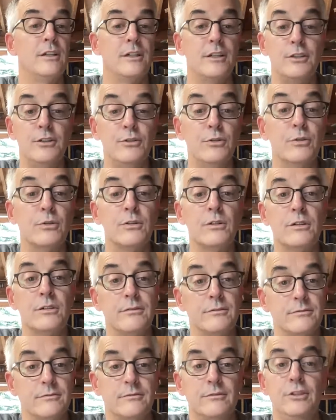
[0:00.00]
your
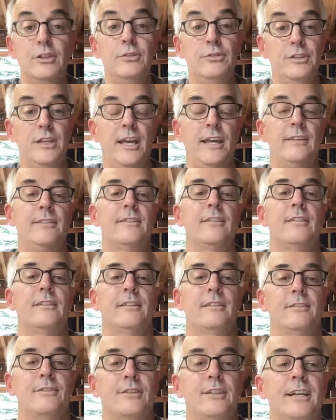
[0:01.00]
use case.
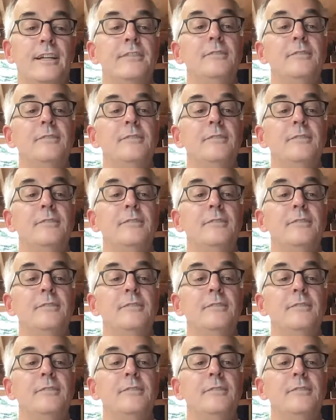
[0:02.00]
So that's